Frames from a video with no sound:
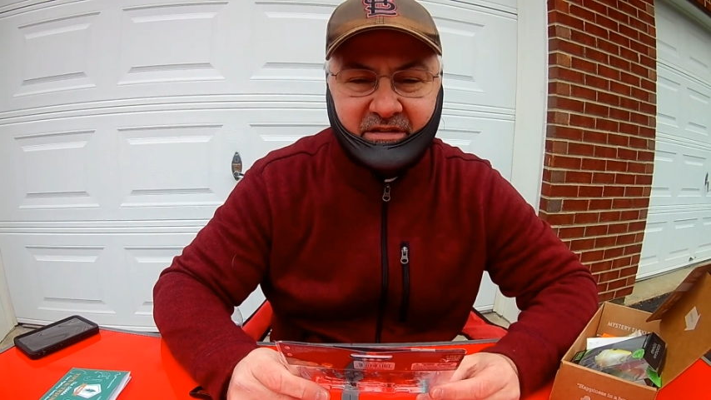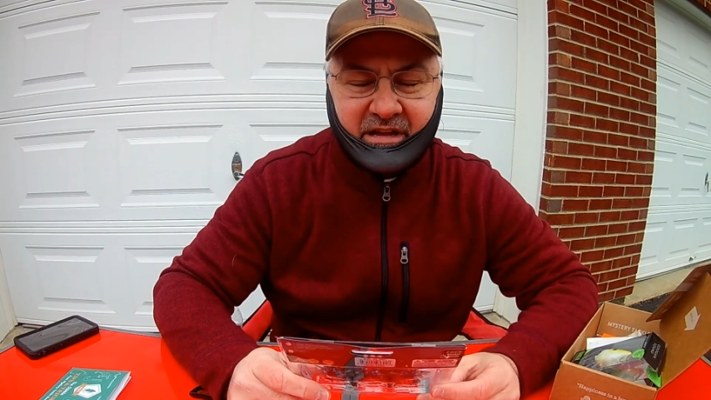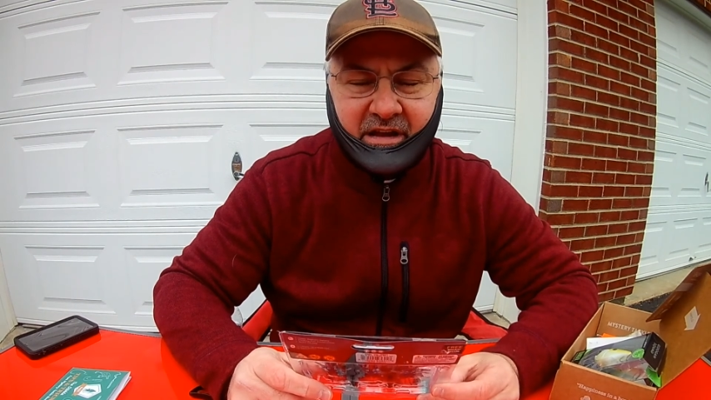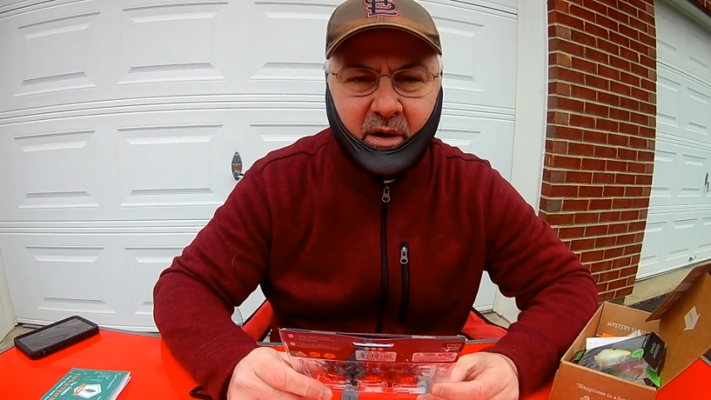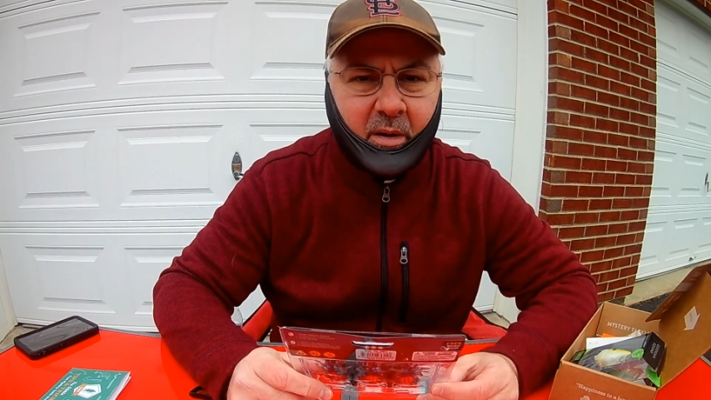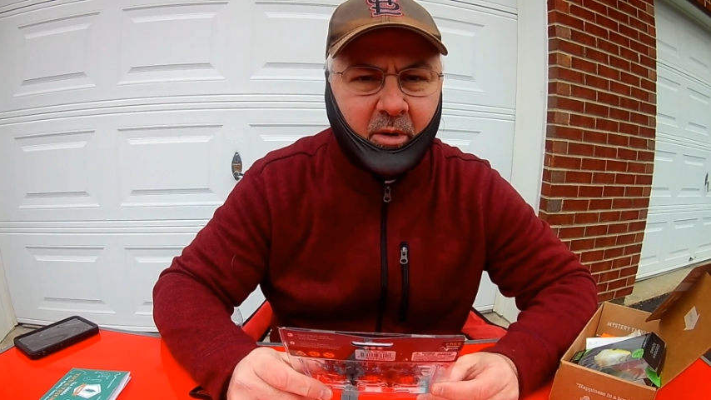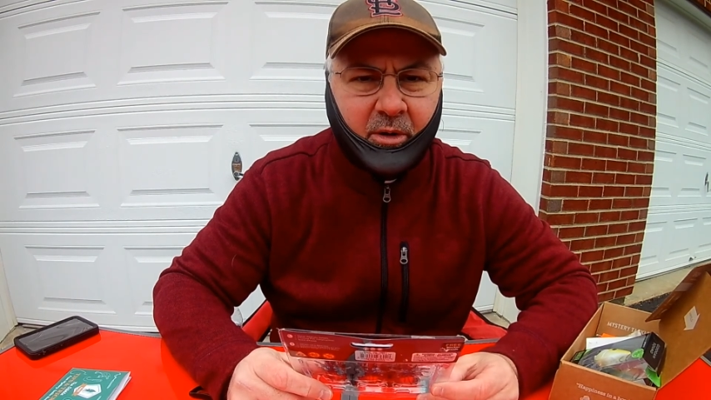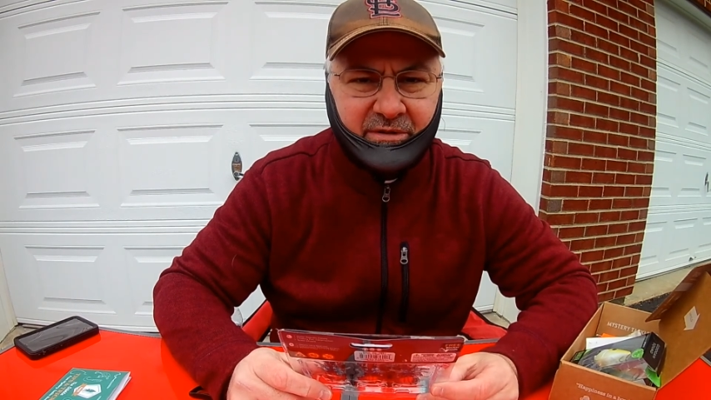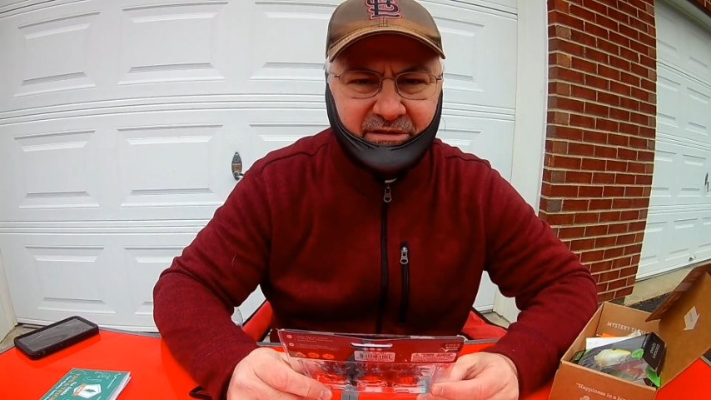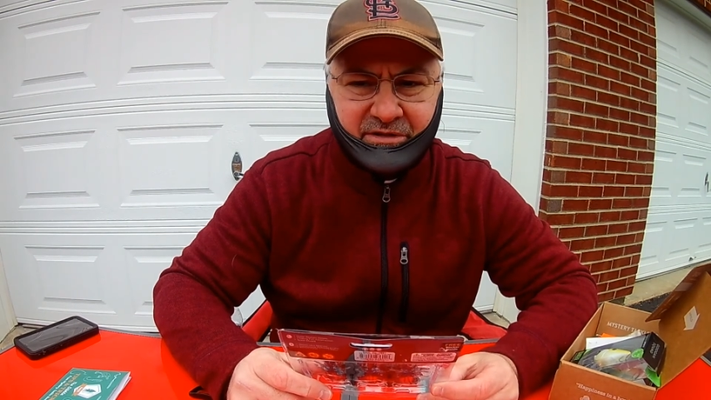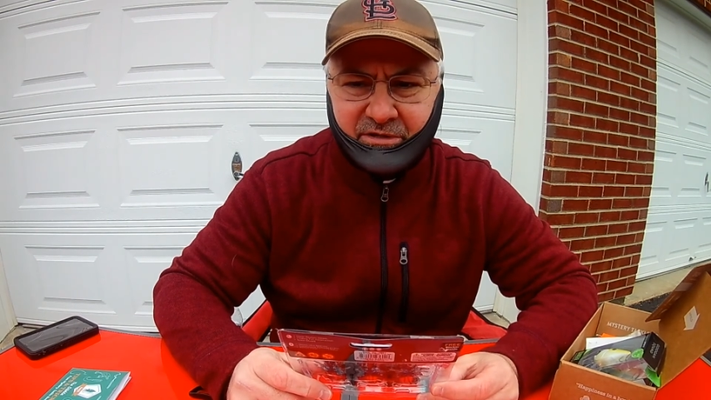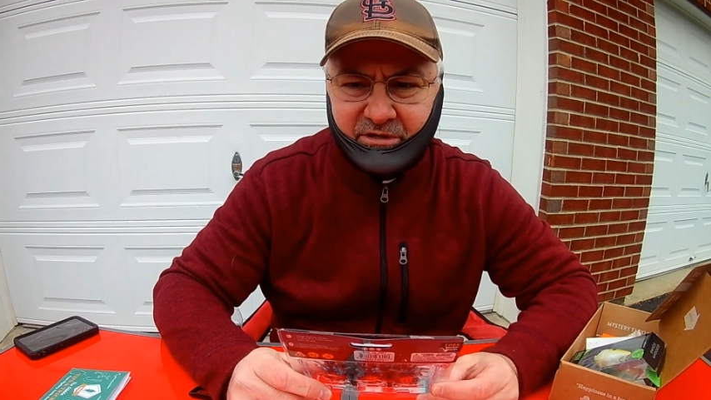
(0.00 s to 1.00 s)
I know I'm always
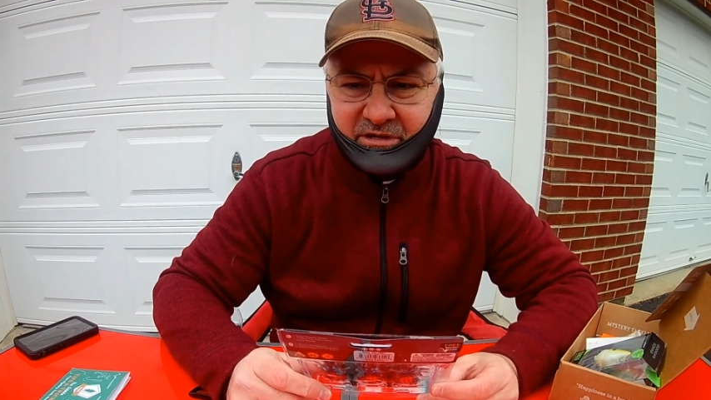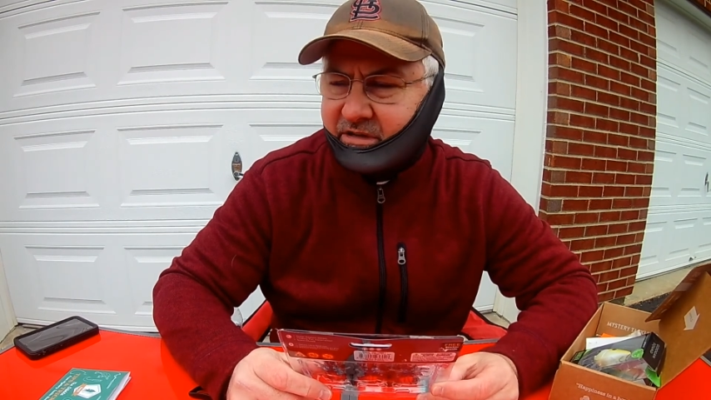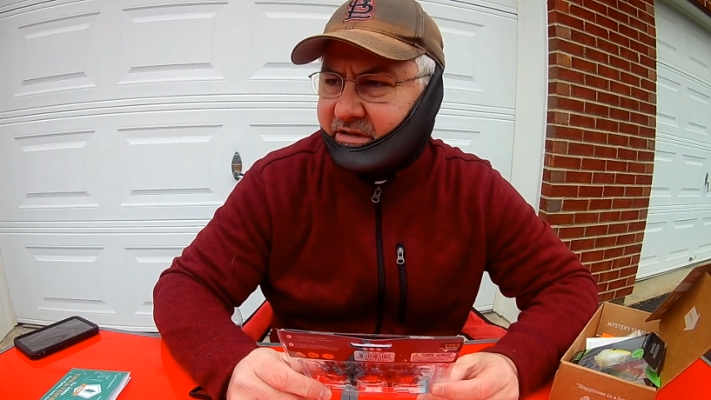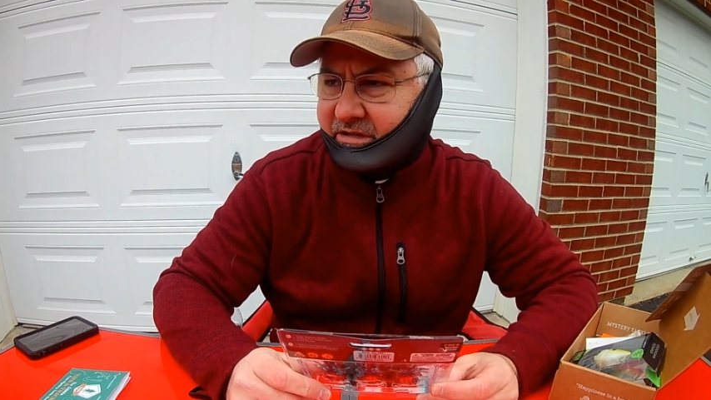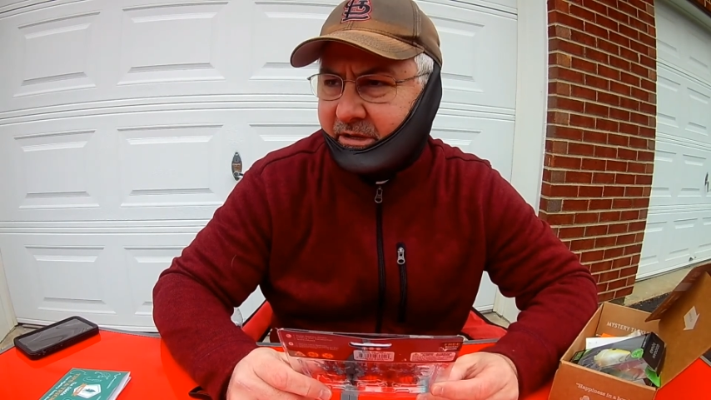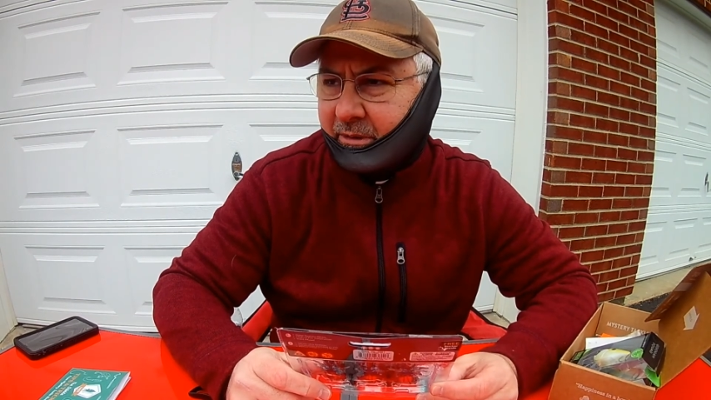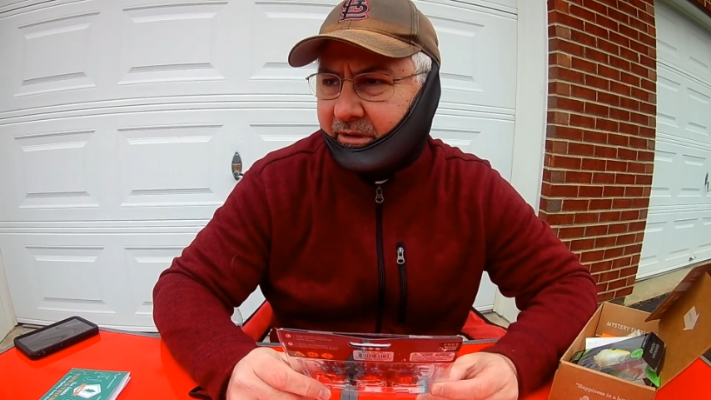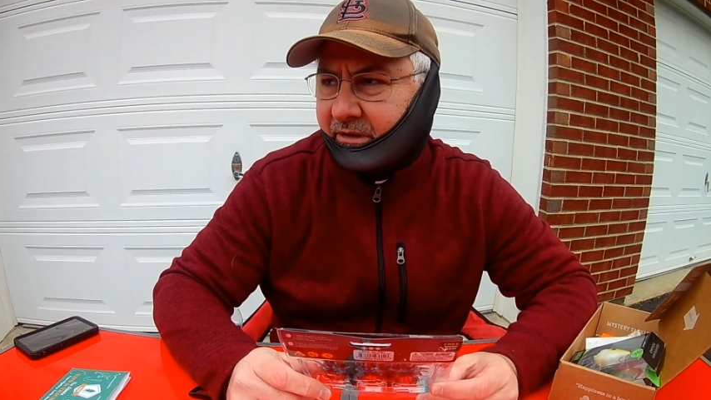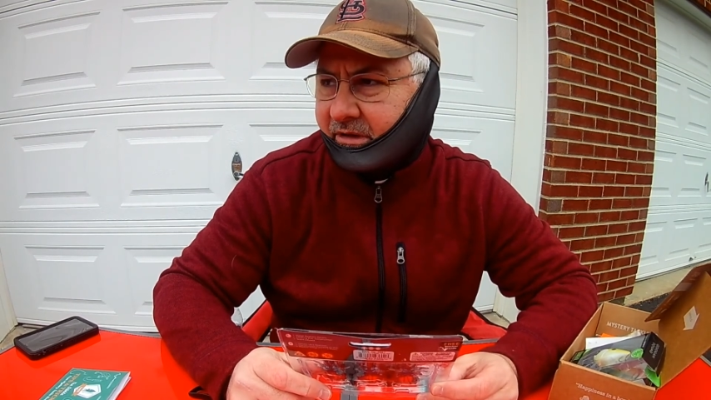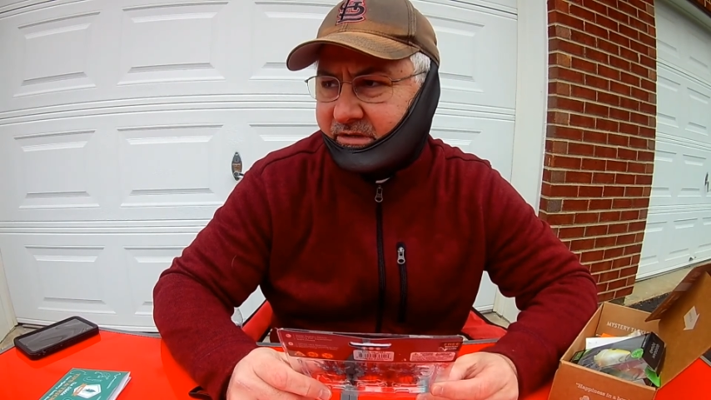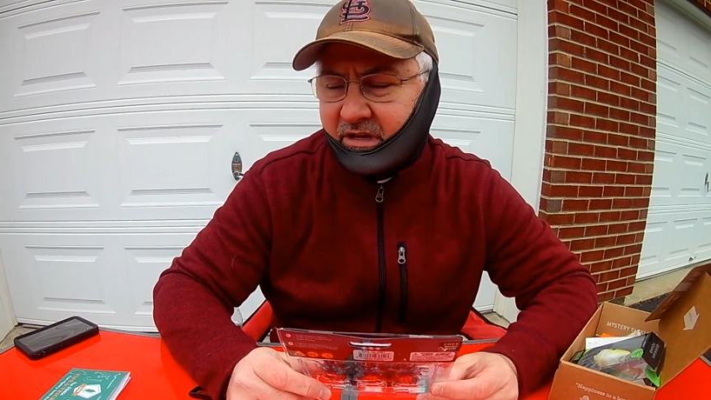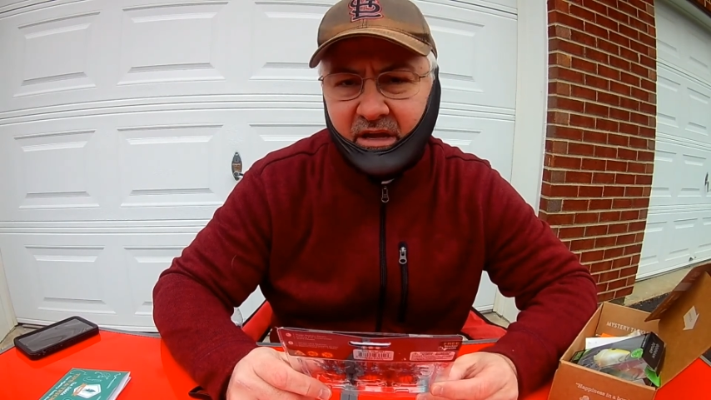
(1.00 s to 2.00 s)
interested to see what it
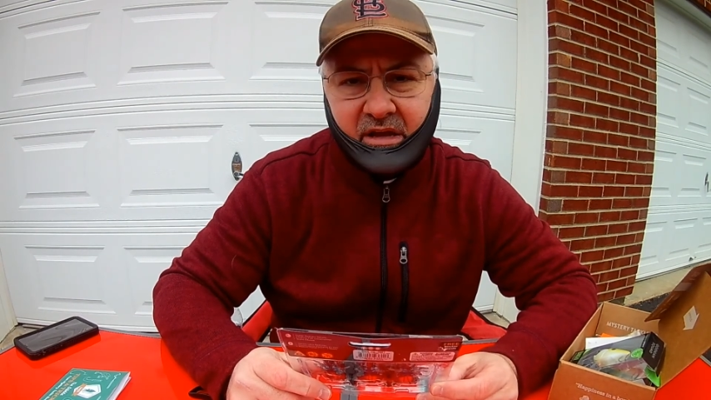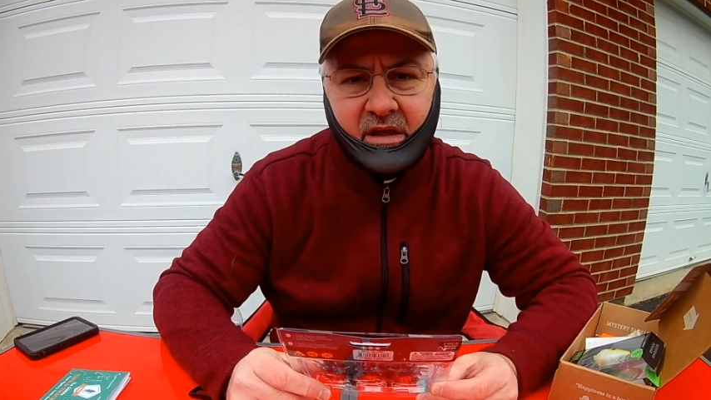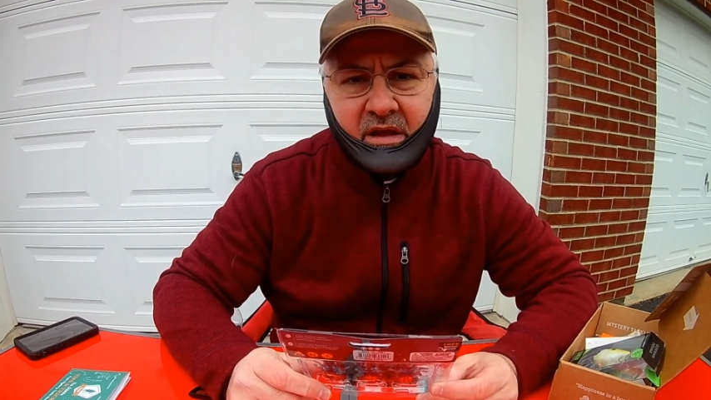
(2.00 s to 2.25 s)
looks like